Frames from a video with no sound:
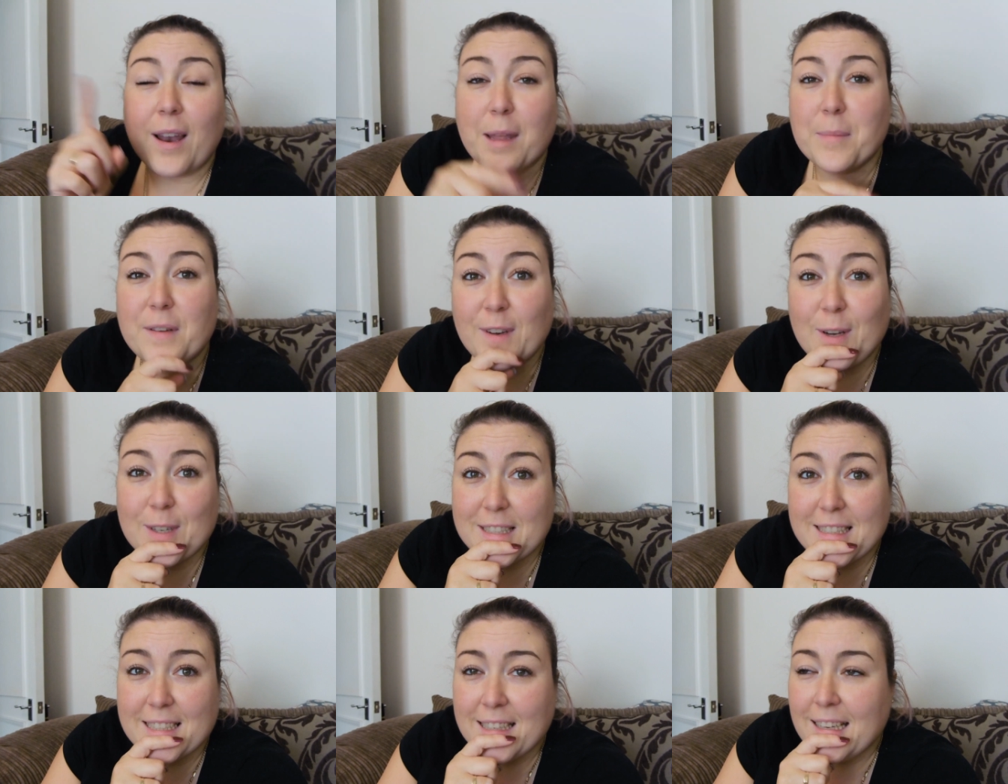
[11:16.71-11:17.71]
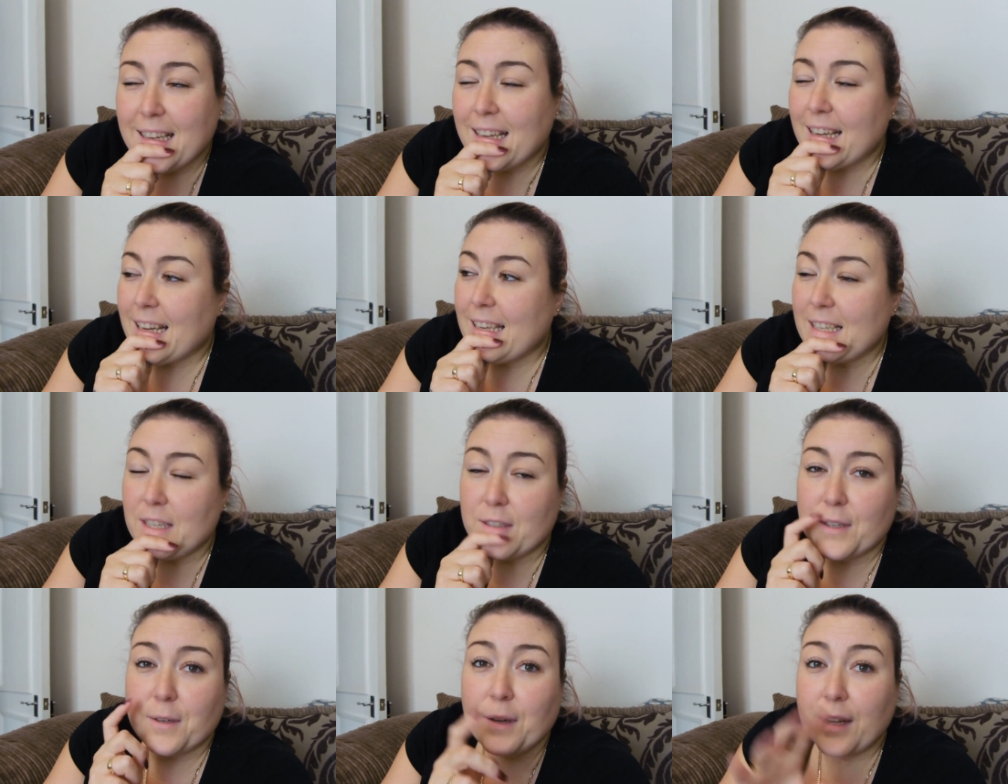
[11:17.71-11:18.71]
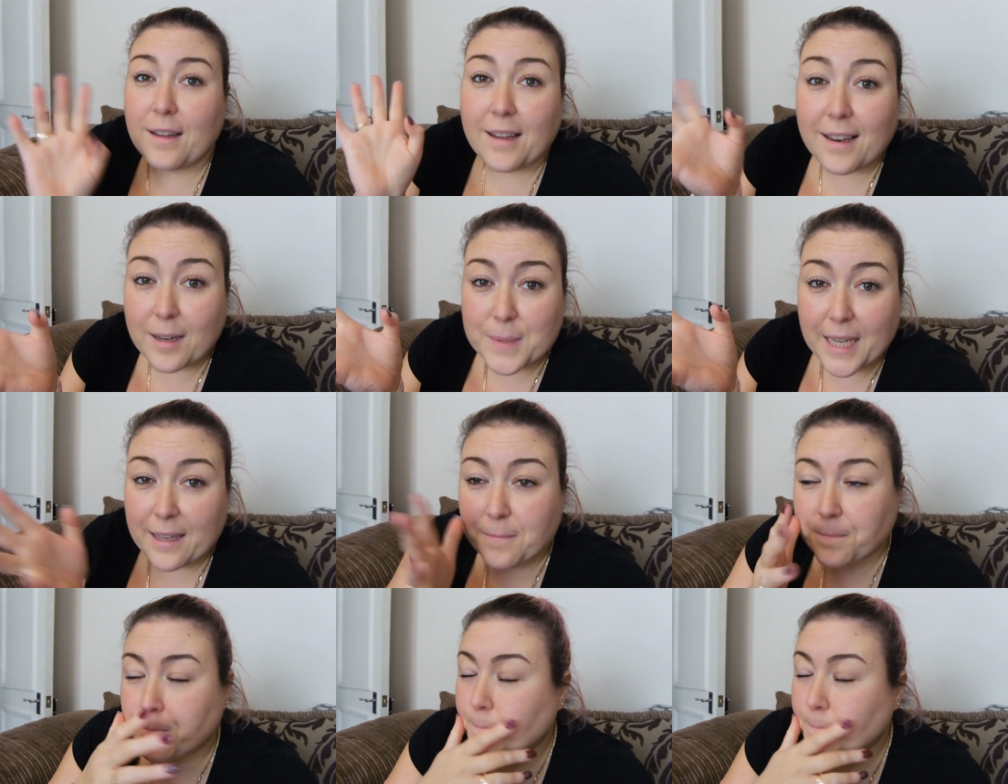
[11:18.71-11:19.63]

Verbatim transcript: oh, let me vlog and uh, let you know an update.